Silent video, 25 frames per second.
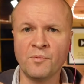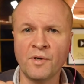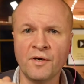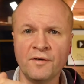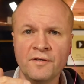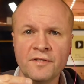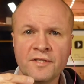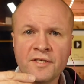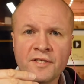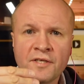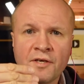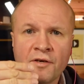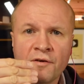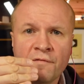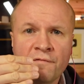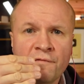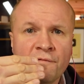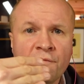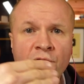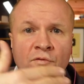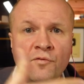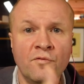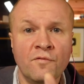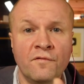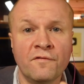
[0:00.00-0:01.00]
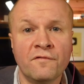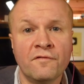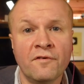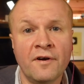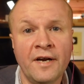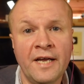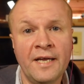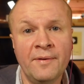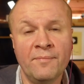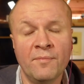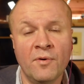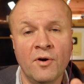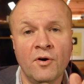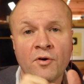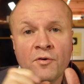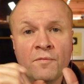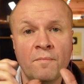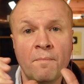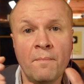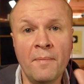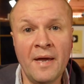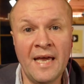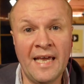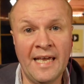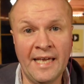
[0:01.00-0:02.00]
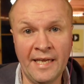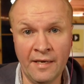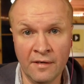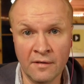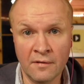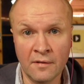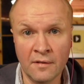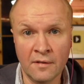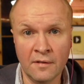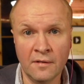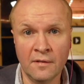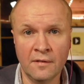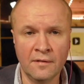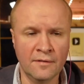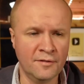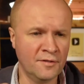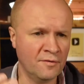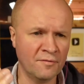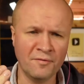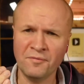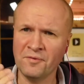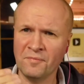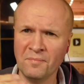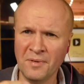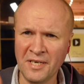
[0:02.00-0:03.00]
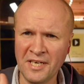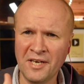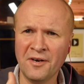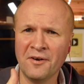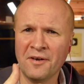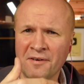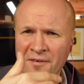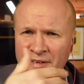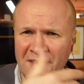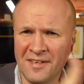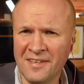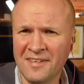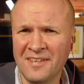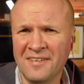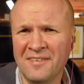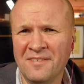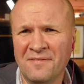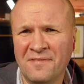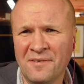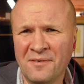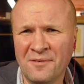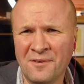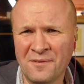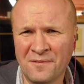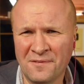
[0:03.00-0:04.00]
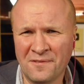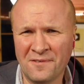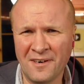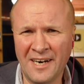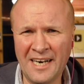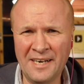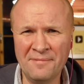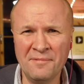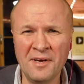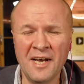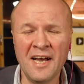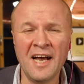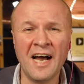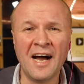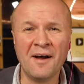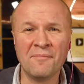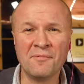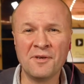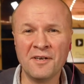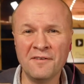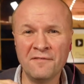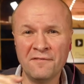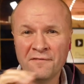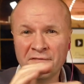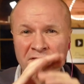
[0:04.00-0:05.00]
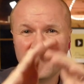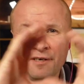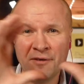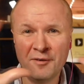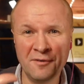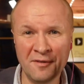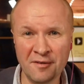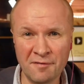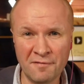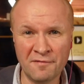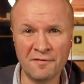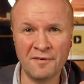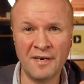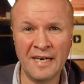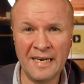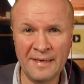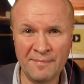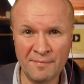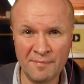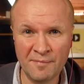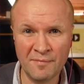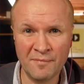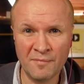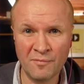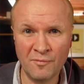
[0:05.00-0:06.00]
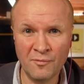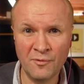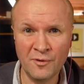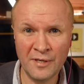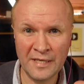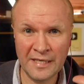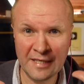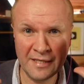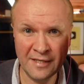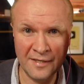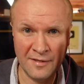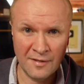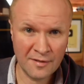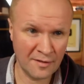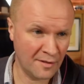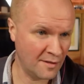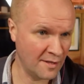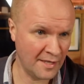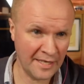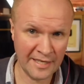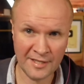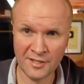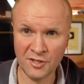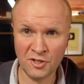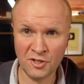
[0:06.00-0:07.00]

going to go full frame on me. So it was me going full frame. I'm going to fill the frame with this